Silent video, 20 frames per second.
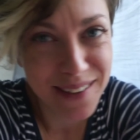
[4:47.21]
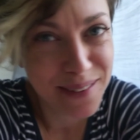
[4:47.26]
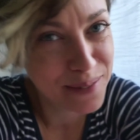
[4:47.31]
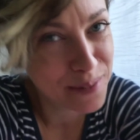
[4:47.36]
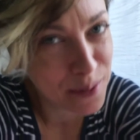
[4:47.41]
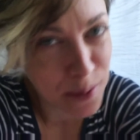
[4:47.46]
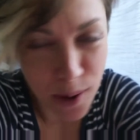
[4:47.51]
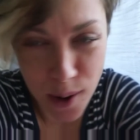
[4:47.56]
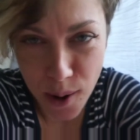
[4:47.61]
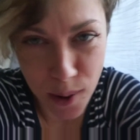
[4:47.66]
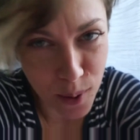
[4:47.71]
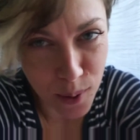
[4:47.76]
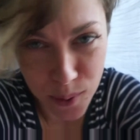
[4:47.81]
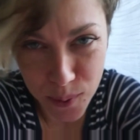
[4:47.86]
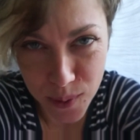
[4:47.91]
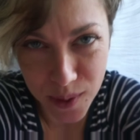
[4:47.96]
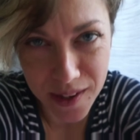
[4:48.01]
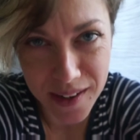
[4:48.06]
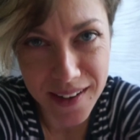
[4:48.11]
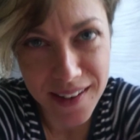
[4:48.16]

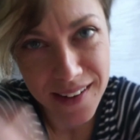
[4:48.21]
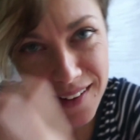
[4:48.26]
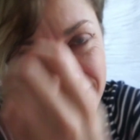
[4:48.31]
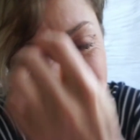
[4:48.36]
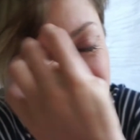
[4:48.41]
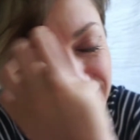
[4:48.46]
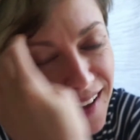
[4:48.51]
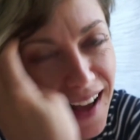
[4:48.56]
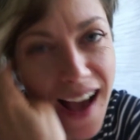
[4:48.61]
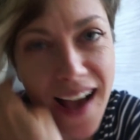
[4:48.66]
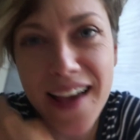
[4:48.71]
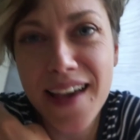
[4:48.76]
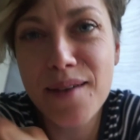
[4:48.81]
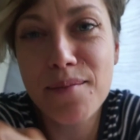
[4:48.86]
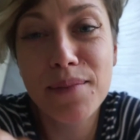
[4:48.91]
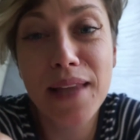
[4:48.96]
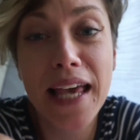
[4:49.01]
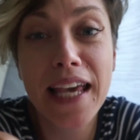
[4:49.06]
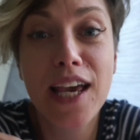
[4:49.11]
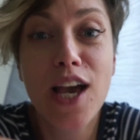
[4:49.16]
Whoa. I
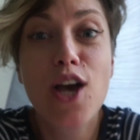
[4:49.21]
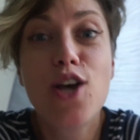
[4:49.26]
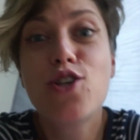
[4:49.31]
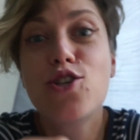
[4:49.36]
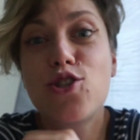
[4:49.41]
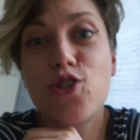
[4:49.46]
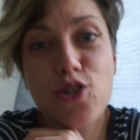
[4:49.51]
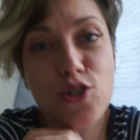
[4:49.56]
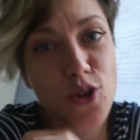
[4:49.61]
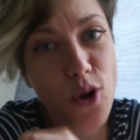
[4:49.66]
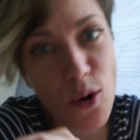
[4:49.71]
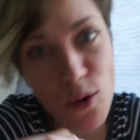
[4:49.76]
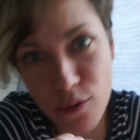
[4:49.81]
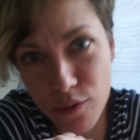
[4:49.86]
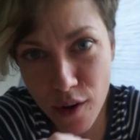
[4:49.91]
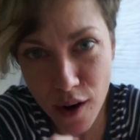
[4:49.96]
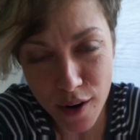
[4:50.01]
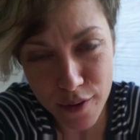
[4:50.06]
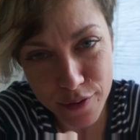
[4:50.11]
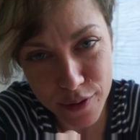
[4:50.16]
am like so
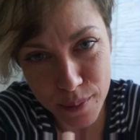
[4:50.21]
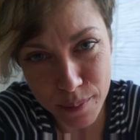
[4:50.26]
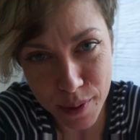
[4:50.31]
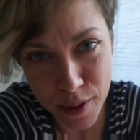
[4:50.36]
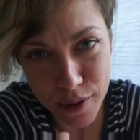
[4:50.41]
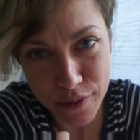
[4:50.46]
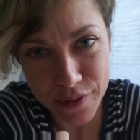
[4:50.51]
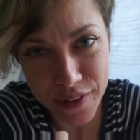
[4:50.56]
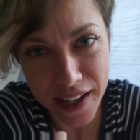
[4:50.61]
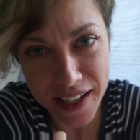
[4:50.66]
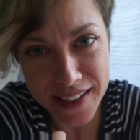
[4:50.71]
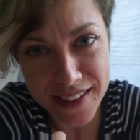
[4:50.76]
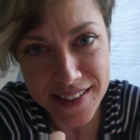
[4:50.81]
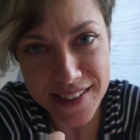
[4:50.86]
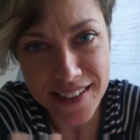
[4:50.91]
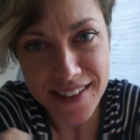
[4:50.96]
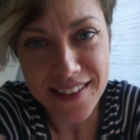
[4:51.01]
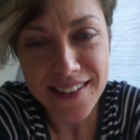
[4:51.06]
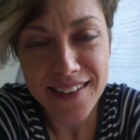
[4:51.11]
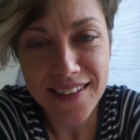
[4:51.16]
far from perfect.
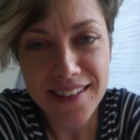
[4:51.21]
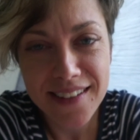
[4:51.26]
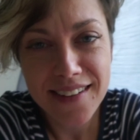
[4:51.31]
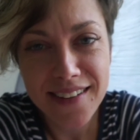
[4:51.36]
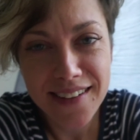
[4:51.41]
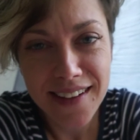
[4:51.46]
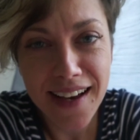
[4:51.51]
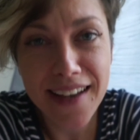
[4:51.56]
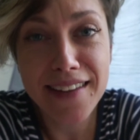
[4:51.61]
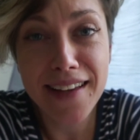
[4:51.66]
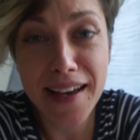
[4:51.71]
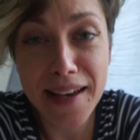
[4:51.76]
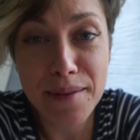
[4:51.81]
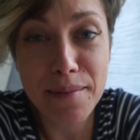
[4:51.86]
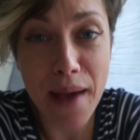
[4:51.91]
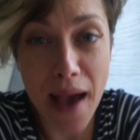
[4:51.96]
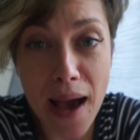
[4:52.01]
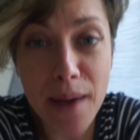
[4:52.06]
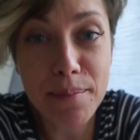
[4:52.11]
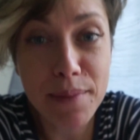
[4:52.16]
And I am
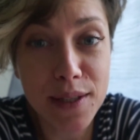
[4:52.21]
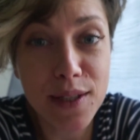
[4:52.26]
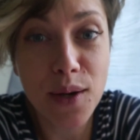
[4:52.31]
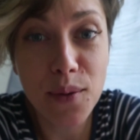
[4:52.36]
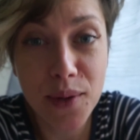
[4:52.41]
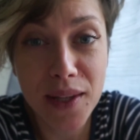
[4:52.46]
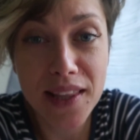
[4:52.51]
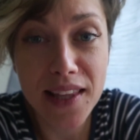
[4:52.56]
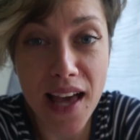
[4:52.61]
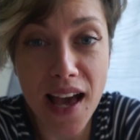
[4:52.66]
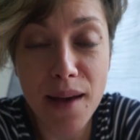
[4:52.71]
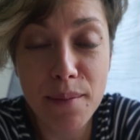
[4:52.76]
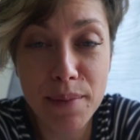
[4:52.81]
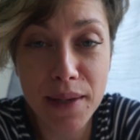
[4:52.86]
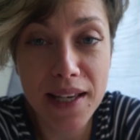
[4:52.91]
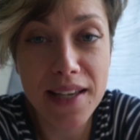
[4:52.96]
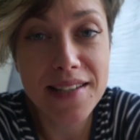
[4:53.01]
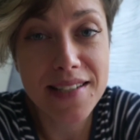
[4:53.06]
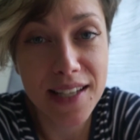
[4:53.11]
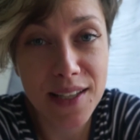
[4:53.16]
happy knowing that
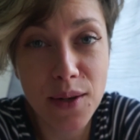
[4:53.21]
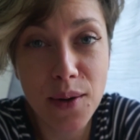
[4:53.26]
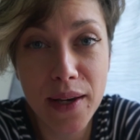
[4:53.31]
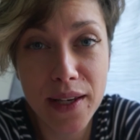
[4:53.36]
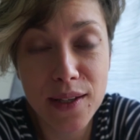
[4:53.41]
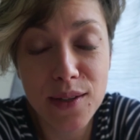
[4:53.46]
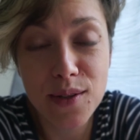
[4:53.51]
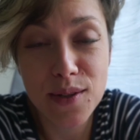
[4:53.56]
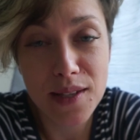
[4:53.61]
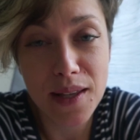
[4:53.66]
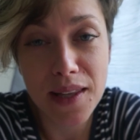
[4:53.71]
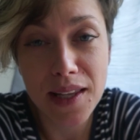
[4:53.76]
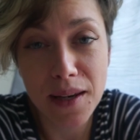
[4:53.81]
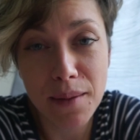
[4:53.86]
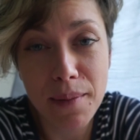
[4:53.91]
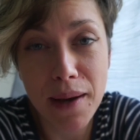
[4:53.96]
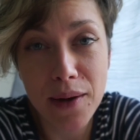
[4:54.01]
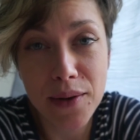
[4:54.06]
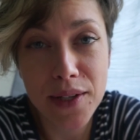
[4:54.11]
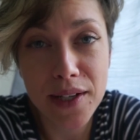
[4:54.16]
because I know I can do something
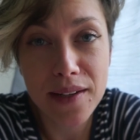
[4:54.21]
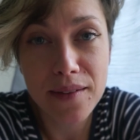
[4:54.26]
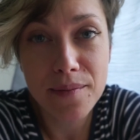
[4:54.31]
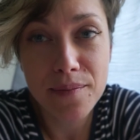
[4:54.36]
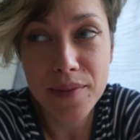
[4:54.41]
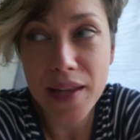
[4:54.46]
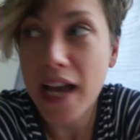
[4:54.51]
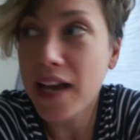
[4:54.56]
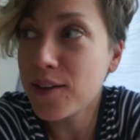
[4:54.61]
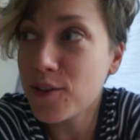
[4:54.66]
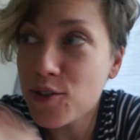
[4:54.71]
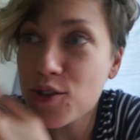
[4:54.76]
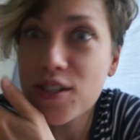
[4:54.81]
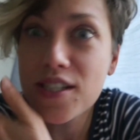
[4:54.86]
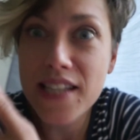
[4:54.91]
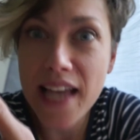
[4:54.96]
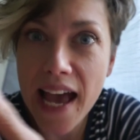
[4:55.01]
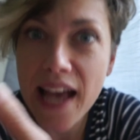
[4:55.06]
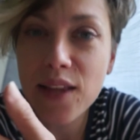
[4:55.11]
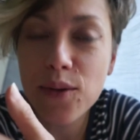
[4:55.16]
about it. I
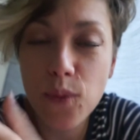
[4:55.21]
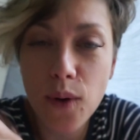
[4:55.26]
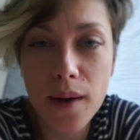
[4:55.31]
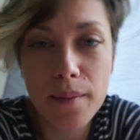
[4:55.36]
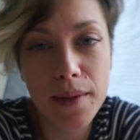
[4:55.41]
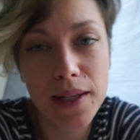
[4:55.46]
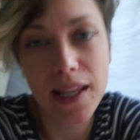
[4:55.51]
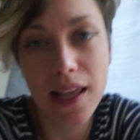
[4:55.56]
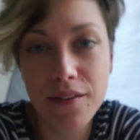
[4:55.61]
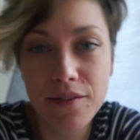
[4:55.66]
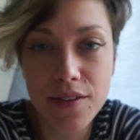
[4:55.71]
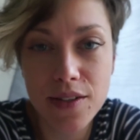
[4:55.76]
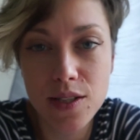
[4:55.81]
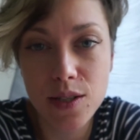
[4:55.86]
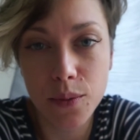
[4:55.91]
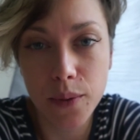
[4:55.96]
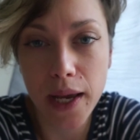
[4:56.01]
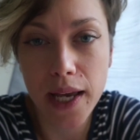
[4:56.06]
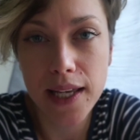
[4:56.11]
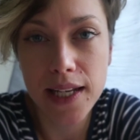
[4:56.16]
understand why my life is the
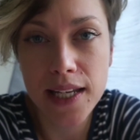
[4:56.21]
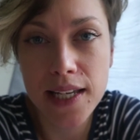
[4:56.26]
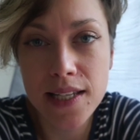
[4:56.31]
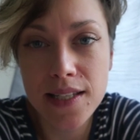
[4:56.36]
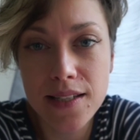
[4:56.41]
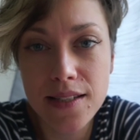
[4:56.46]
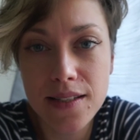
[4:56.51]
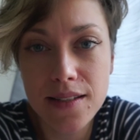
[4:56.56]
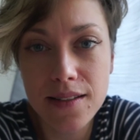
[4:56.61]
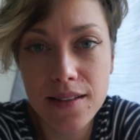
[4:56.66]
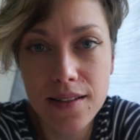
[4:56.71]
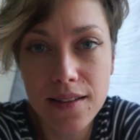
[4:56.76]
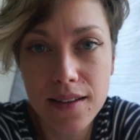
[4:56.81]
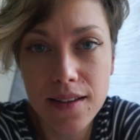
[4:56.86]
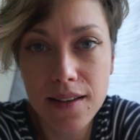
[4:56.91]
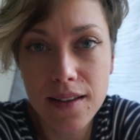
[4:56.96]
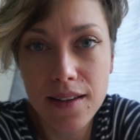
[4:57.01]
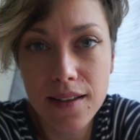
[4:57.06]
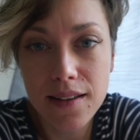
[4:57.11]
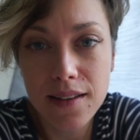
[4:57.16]
way it is.
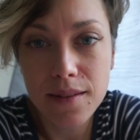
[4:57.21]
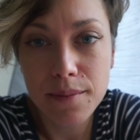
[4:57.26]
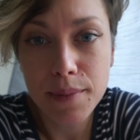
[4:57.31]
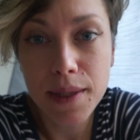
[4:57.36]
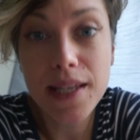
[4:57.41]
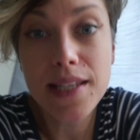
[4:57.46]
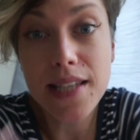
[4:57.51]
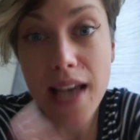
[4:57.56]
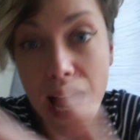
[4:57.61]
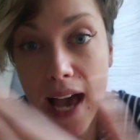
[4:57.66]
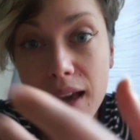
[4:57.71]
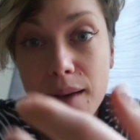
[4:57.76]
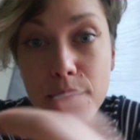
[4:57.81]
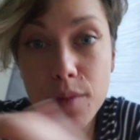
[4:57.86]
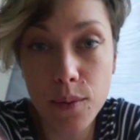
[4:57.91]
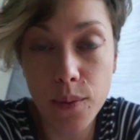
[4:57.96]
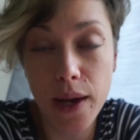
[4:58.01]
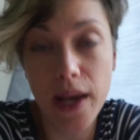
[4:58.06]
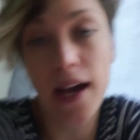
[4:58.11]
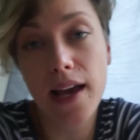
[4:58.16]
Because I am the
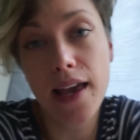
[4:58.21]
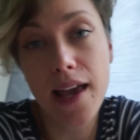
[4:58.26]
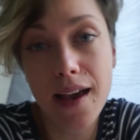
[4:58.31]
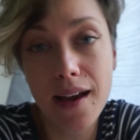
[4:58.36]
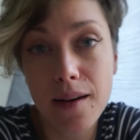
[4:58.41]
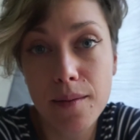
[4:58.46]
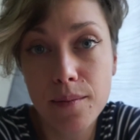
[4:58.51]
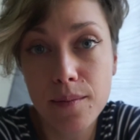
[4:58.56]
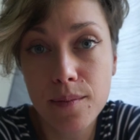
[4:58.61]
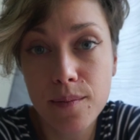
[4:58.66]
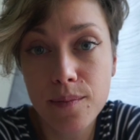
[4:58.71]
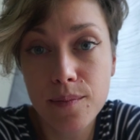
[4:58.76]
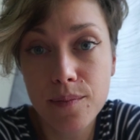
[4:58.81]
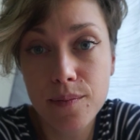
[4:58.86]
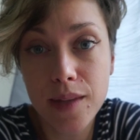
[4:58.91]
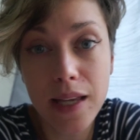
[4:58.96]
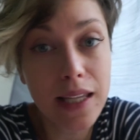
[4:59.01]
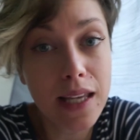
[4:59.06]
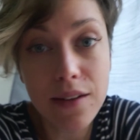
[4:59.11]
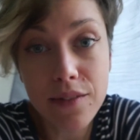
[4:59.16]
way I am.
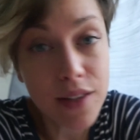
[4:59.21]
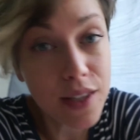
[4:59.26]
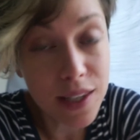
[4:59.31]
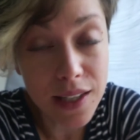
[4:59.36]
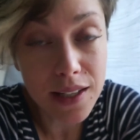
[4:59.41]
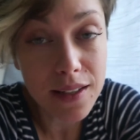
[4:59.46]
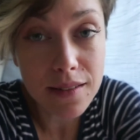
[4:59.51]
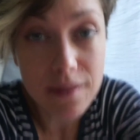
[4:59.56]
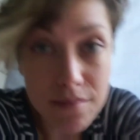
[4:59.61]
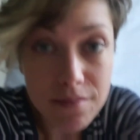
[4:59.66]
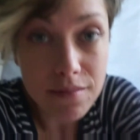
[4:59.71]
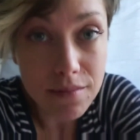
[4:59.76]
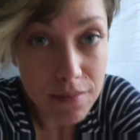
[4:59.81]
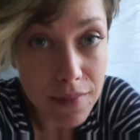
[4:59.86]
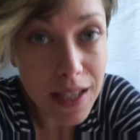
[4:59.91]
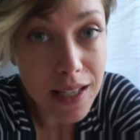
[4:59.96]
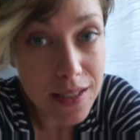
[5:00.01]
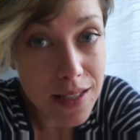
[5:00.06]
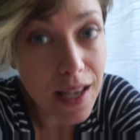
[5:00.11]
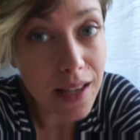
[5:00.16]
And everything
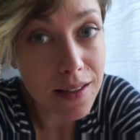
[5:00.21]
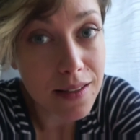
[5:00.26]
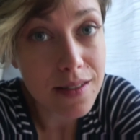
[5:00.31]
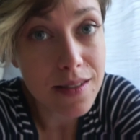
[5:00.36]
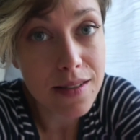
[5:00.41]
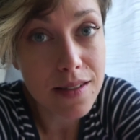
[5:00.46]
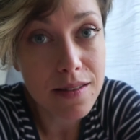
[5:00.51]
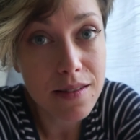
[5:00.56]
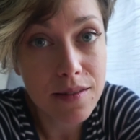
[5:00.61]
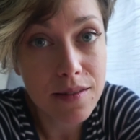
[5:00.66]
makes sense.